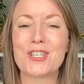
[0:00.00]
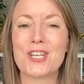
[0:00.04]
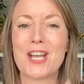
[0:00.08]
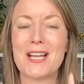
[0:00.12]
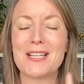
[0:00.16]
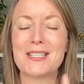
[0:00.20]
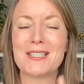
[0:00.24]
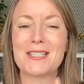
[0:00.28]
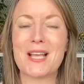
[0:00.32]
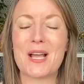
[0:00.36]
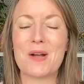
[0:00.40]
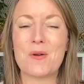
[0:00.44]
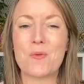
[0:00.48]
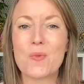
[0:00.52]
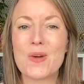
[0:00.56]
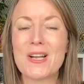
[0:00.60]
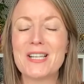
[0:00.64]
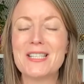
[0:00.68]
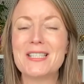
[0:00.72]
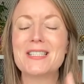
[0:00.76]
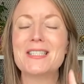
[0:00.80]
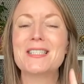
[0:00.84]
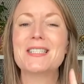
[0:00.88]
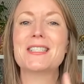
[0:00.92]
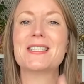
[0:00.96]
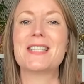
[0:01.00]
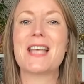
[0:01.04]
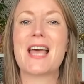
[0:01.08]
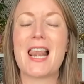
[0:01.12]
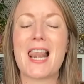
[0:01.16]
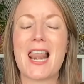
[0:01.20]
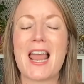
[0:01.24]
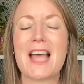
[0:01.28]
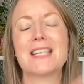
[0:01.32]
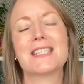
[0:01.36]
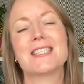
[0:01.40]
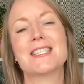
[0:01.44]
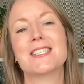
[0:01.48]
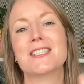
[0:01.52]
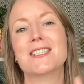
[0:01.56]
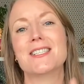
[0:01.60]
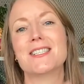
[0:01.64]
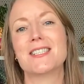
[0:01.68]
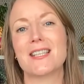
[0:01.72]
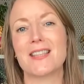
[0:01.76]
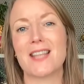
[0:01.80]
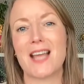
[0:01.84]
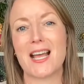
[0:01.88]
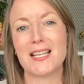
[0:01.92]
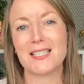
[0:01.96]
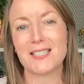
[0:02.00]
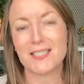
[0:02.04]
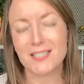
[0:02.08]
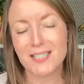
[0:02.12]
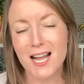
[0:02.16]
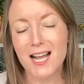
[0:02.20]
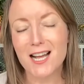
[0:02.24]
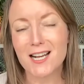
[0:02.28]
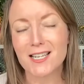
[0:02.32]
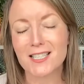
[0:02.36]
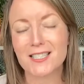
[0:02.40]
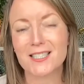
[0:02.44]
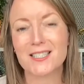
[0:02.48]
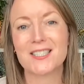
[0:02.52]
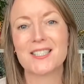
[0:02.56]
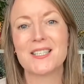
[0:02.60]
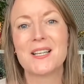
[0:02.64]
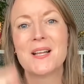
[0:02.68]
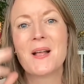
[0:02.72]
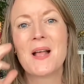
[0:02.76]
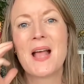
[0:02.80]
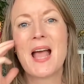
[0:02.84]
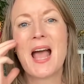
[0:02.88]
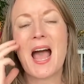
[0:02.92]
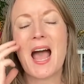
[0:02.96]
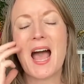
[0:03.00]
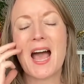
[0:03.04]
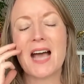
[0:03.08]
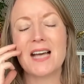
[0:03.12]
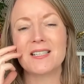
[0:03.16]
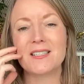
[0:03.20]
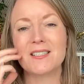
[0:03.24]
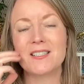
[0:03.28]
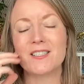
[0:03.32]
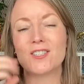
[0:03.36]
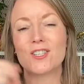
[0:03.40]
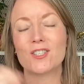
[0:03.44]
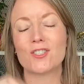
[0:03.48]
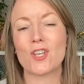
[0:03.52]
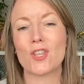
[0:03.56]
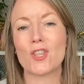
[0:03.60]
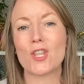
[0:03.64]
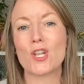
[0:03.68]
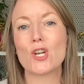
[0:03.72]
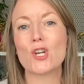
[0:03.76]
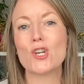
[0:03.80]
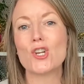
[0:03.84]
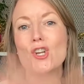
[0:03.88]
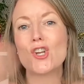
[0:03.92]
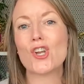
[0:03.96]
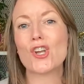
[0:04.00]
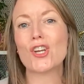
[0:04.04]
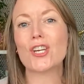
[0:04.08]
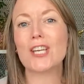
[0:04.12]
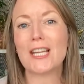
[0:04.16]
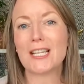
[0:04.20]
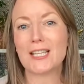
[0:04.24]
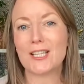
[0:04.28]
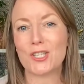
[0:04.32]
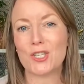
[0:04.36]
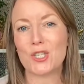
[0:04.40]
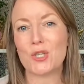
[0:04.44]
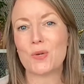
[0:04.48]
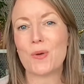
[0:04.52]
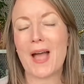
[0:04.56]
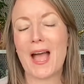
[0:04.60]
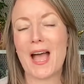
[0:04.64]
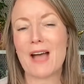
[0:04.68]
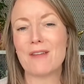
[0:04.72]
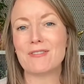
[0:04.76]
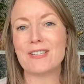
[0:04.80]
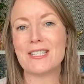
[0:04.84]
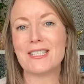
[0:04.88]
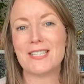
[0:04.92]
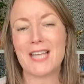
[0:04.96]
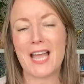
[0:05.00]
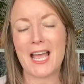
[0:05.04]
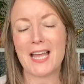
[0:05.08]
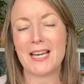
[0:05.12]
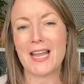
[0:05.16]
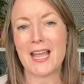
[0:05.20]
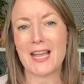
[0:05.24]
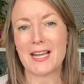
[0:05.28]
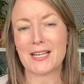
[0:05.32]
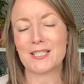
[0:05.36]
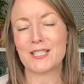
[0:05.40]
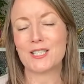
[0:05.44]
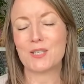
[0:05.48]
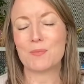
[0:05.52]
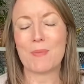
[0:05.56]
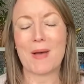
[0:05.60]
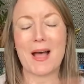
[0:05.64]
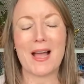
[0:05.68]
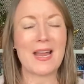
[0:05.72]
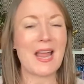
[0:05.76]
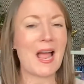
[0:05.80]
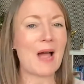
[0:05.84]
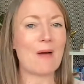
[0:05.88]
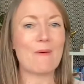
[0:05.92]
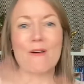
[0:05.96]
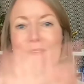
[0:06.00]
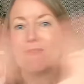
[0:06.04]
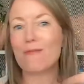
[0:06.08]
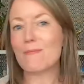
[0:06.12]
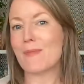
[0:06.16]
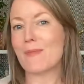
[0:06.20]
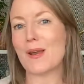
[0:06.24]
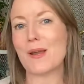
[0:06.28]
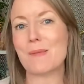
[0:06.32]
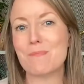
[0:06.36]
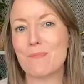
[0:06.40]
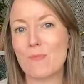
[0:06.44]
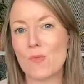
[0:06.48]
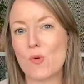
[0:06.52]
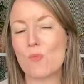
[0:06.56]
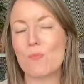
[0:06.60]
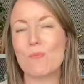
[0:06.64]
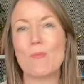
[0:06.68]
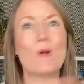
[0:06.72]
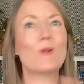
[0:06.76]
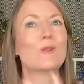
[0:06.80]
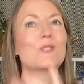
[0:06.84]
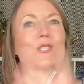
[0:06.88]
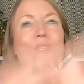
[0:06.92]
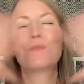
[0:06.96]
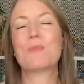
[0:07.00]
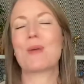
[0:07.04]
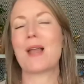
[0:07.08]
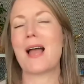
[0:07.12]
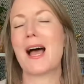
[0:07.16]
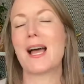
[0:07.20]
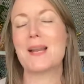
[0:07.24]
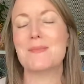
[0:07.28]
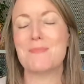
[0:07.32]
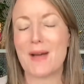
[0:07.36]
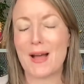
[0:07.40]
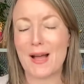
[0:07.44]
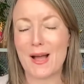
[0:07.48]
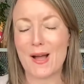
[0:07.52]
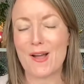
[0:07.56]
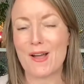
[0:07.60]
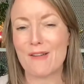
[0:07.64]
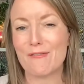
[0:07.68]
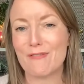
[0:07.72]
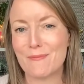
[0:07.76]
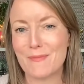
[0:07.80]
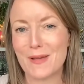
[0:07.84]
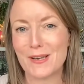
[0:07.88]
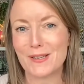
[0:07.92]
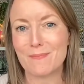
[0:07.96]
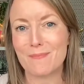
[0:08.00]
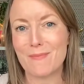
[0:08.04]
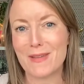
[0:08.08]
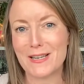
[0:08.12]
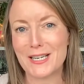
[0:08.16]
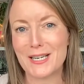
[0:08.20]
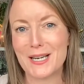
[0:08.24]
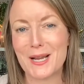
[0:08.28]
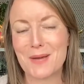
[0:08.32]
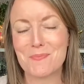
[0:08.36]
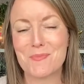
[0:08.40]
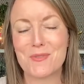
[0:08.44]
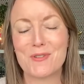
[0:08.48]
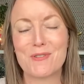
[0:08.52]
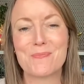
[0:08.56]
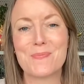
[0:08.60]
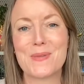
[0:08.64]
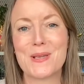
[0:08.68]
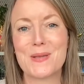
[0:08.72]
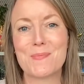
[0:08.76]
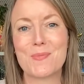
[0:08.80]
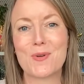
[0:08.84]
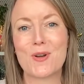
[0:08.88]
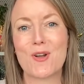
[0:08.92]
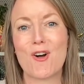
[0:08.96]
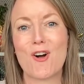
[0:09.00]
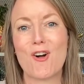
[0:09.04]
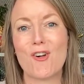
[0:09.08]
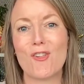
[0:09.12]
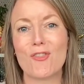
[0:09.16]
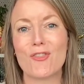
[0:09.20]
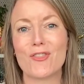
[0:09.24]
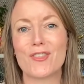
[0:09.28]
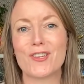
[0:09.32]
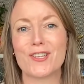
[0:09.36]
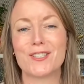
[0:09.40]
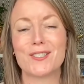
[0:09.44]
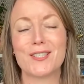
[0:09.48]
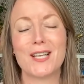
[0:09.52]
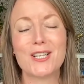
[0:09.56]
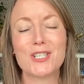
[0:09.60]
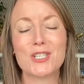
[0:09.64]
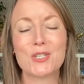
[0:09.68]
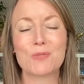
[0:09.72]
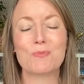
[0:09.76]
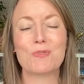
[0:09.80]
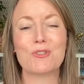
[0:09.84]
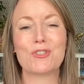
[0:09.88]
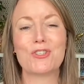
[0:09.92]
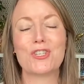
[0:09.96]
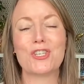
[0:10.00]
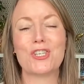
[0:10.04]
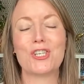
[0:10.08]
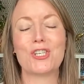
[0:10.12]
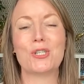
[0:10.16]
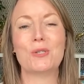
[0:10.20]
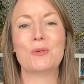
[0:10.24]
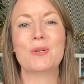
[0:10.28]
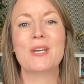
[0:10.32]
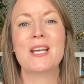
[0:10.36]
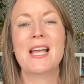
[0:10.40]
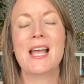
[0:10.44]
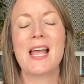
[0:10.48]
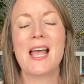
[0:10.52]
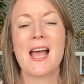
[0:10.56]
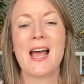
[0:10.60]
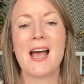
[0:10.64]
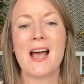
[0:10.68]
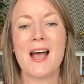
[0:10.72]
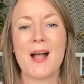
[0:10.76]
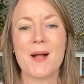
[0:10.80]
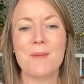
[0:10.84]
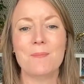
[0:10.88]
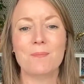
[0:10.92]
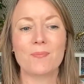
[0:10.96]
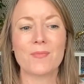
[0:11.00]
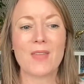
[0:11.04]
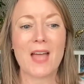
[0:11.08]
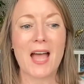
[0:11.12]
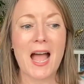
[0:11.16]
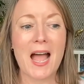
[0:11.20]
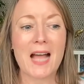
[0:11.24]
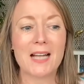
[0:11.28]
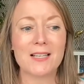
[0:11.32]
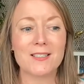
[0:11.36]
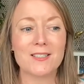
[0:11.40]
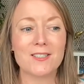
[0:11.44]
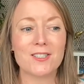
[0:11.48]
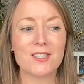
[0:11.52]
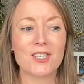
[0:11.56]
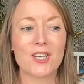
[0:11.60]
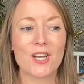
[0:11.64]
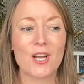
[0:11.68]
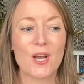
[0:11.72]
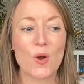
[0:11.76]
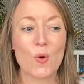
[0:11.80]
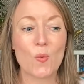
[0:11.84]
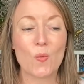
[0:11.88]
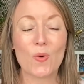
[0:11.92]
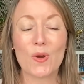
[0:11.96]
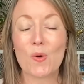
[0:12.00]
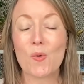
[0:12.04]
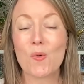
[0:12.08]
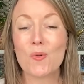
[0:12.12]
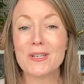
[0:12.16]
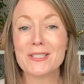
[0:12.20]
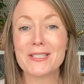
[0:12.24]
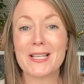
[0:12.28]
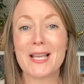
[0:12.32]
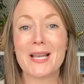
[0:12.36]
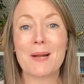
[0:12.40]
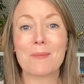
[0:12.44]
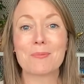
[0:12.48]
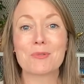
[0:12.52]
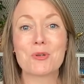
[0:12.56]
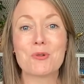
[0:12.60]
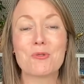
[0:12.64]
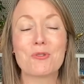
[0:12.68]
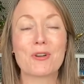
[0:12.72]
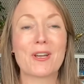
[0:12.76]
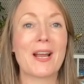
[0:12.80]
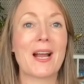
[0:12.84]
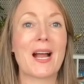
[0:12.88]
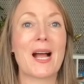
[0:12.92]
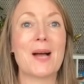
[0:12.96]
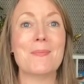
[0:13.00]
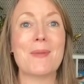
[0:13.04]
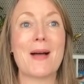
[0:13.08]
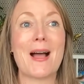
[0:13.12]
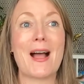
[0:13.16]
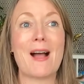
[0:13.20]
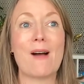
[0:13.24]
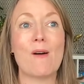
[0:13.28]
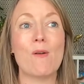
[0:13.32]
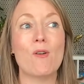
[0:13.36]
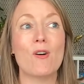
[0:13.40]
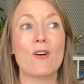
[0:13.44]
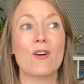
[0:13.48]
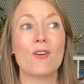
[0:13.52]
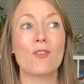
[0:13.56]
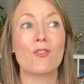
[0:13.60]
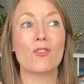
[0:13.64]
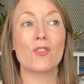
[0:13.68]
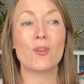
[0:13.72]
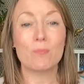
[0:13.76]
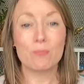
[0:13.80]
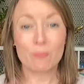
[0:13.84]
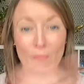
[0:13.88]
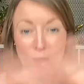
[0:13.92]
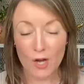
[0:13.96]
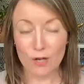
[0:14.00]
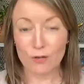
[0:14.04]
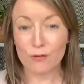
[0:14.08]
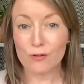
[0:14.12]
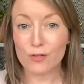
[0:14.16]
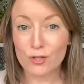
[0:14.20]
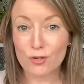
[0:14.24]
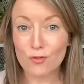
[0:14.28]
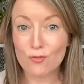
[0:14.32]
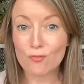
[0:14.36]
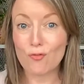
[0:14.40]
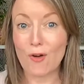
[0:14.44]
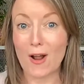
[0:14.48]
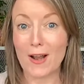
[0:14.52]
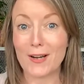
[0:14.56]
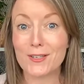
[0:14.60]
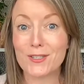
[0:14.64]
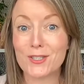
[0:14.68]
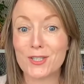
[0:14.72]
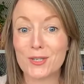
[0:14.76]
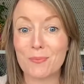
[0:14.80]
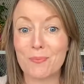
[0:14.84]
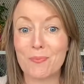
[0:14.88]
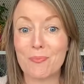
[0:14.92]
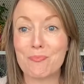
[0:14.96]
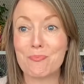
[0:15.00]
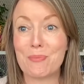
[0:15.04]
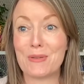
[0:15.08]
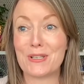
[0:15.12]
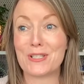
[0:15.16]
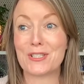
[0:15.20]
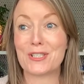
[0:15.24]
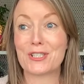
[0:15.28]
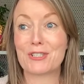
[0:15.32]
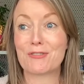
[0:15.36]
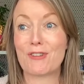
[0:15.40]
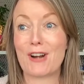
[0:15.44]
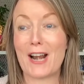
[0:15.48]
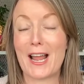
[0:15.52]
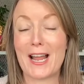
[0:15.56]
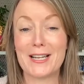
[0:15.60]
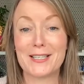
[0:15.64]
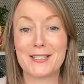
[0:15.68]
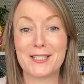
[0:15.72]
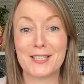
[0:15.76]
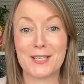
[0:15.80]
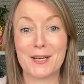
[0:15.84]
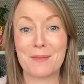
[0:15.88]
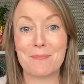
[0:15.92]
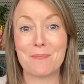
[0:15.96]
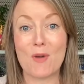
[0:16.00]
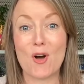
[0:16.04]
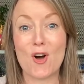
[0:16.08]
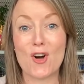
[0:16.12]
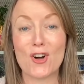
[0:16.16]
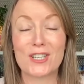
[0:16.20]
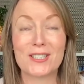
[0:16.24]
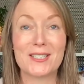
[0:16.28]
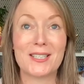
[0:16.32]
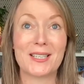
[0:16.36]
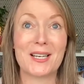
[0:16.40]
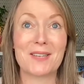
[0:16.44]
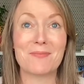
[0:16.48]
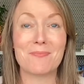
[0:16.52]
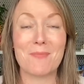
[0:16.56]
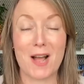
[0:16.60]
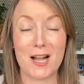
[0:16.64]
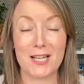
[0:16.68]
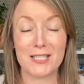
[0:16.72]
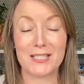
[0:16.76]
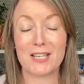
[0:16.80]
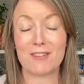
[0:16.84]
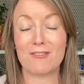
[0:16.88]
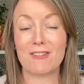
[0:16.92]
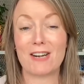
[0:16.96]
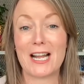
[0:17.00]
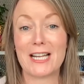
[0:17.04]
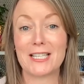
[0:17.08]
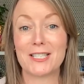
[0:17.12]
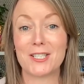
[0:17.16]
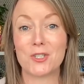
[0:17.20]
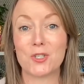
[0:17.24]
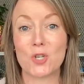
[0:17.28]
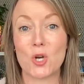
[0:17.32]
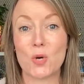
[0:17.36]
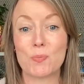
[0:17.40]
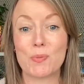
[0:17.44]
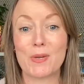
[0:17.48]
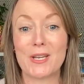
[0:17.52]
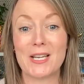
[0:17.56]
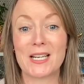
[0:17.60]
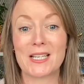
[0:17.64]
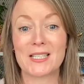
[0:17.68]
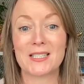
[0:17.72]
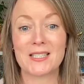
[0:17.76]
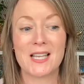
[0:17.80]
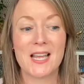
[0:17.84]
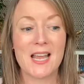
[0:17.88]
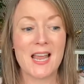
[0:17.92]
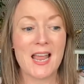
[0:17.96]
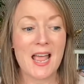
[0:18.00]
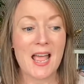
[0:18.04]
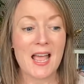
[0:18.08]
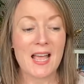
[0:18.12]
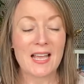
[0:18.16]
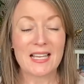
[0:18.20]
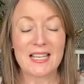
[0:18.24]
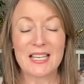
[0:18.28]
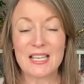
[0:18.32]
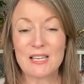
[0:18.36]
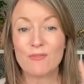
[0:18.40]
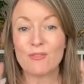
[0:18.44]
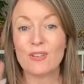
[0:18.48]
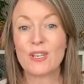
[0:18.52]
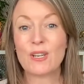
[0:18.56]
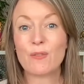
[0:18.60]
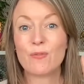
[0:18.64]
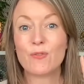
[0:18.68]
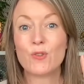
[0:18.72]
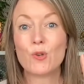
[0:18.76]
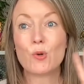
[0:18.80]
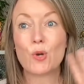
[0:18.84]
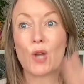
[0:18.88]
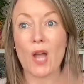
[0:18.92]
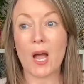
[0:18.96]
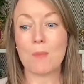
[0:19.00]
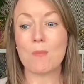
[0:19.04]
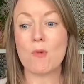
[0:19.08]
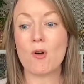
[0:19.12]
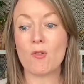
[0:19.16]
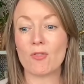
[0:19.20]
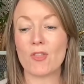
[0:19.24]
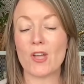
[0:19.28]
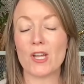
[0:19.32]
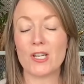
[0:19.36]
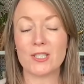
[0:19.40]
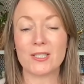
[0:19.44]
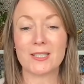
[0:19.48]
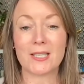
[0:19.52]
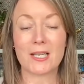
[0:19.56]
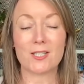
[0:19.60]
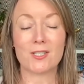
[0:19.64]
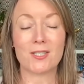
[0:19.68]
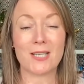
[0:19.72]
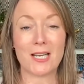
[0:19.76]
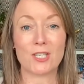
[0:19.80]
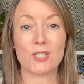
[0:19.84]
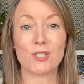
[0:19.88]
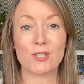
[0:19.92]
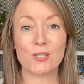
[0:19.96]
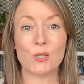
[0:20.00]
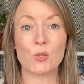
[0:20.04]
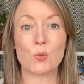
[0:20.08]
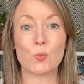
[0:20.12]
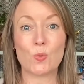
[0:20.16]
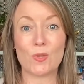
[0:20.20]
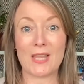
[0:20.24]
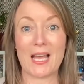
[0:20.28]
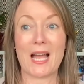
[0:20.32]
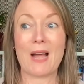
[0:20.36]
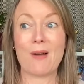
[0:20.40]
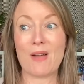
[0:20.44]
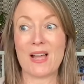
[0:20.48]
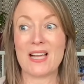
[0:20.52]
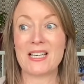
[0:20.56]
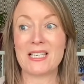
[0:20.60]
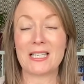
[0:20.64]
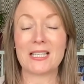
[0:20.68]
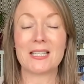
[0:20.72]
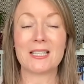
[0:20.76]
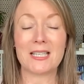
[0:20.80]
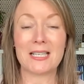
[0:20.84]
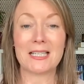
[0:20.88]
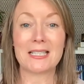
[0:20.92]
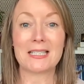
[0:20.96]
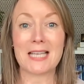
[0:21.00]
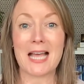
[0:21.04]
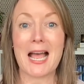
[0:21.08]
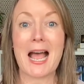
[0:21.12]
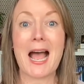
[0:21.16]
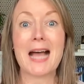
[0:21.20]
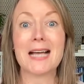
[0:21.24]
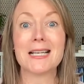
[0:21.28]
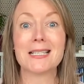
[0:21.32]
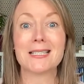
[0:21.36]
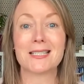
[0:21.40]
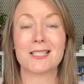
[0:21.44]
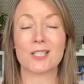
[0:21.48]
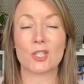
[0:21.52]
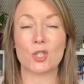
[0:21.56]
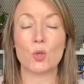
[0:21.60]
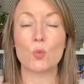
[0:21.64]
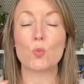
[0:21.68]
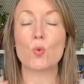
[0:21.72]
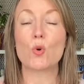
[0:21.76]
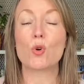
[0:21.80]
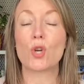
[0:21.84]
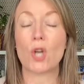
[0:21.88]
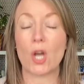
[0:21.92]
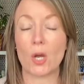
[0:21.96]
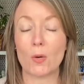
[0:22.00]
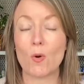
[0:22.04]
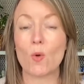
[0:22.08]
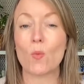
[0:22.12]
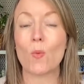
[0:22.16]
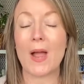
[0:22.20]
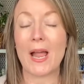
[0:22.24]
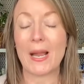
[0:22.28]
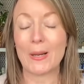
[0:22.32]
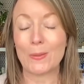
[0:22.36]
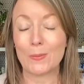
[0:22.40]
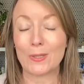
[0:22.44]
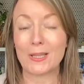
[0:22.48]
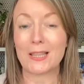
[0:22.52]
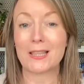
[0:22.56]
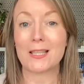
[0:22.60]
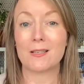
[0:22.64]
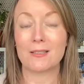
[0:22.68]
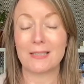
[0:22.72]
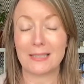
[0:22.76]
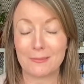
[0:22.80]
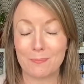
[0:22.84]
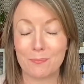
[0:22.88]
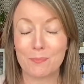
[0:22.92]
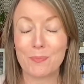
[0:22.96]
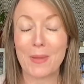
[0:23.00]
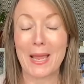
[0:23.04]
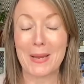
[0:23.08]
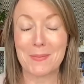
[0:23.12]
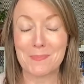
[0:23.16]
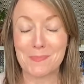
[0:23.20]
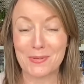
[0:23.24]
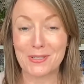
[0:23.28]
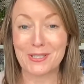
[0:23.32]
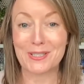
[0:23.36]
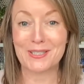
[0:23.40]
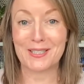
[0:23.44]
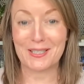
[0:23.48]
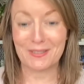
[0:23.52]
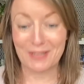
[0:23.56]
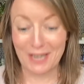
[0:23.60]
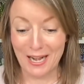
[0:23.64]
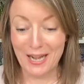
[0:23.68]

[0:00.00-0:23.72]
shares their wins, their lessons, and their stacks. And so the learning that you have is 10x by however well multiplied by however many number of people are on the session with you. Um, and we always end up talking about the most random business related and marketing and mindset related topics even if you come on those sessions without anything to ask, you will go away with papers